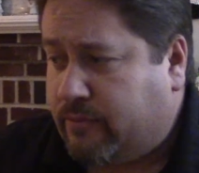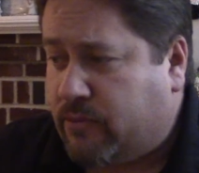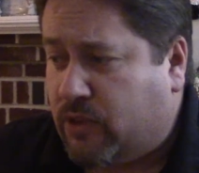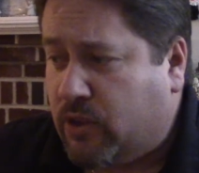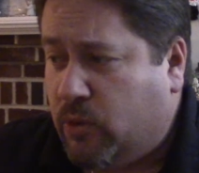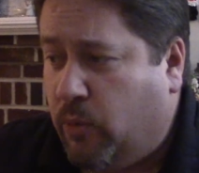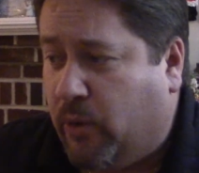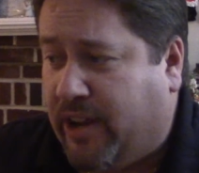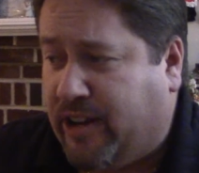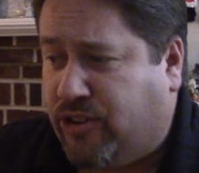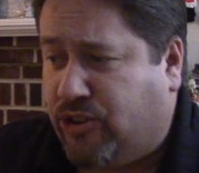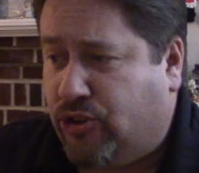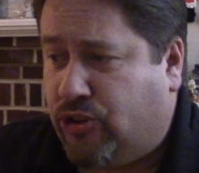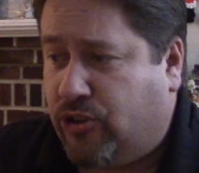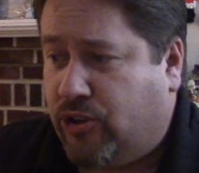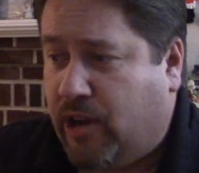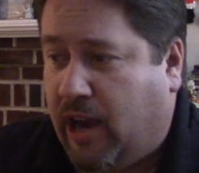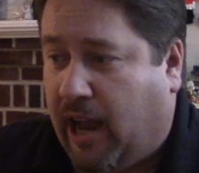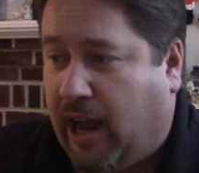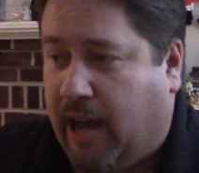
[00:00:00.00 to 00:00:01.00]

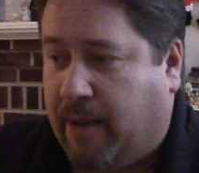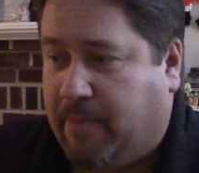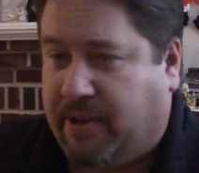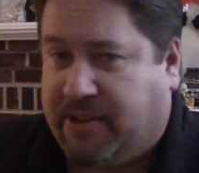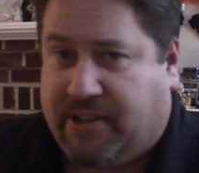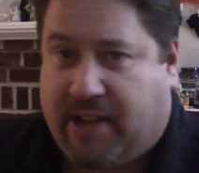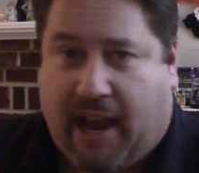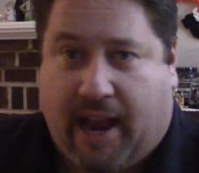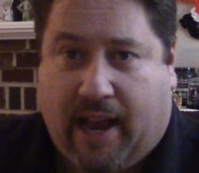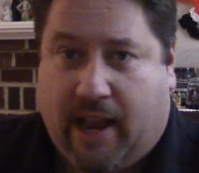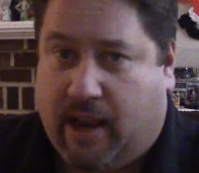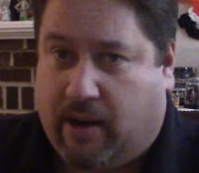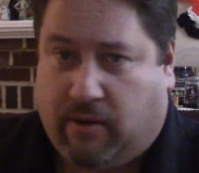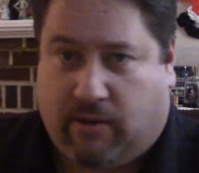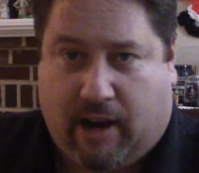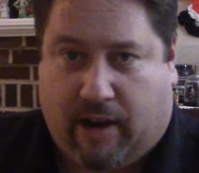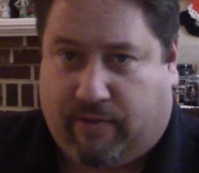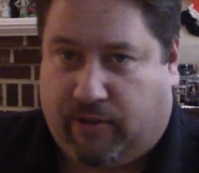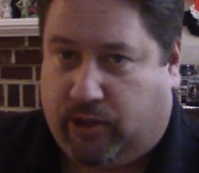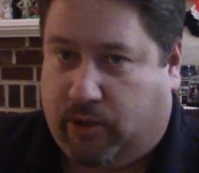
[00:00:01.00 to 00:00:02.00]
which I
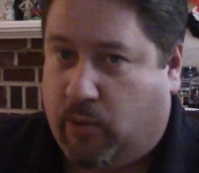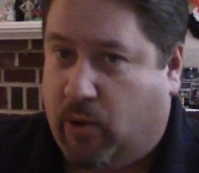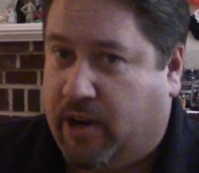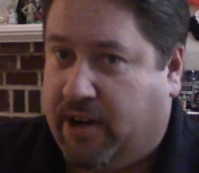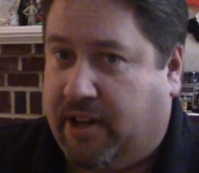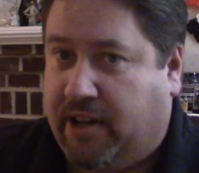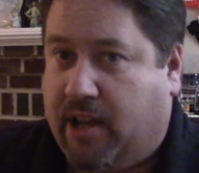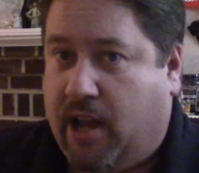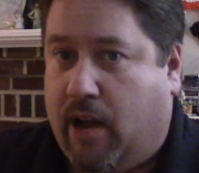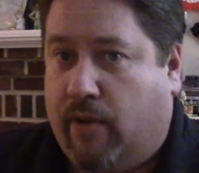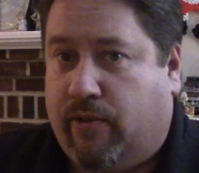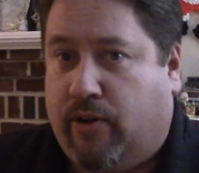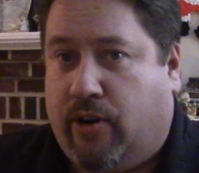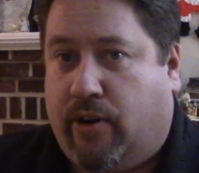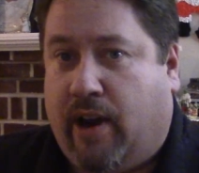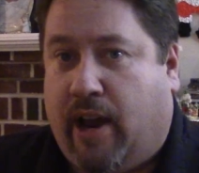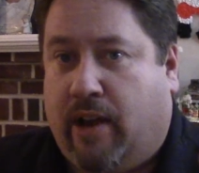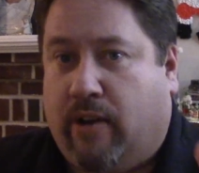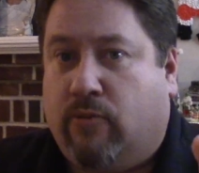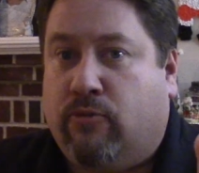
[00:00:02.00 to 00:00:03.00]
really wanted to
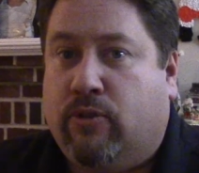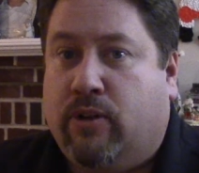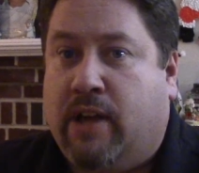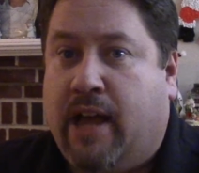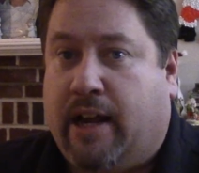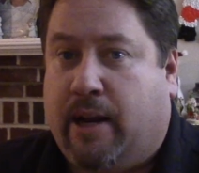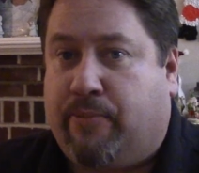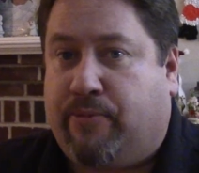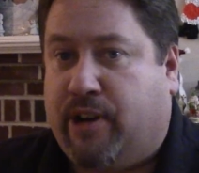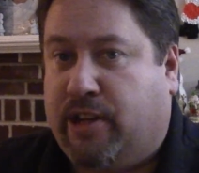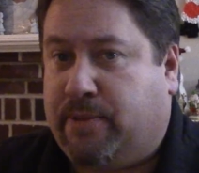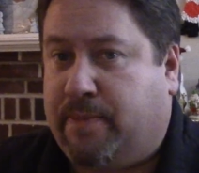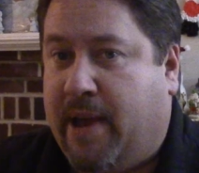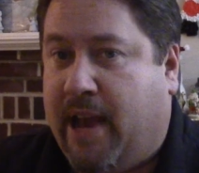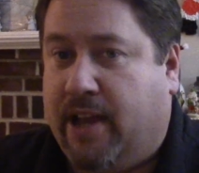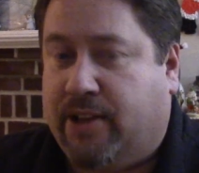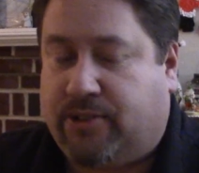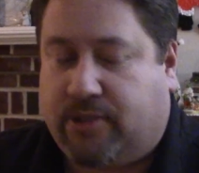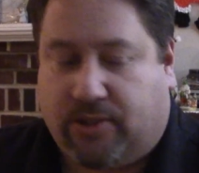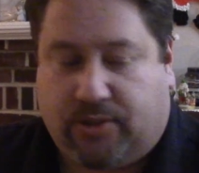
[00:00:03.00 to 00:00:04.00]
cover. I had a press
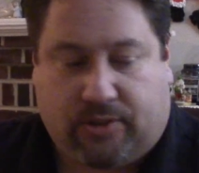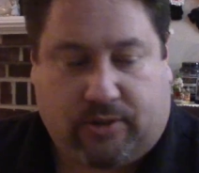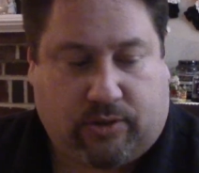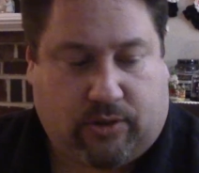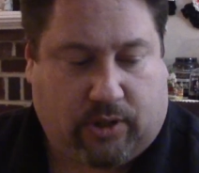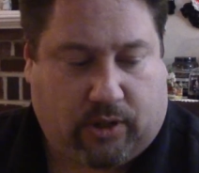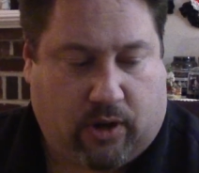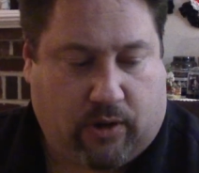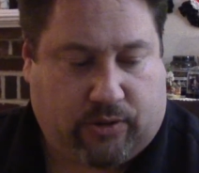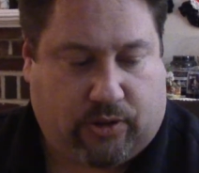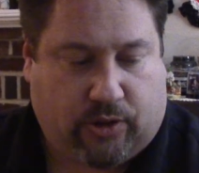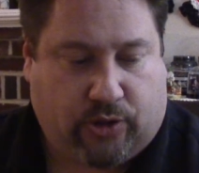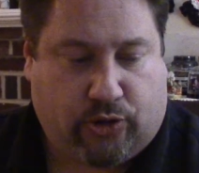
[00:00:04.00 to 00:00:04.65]
pass to go to the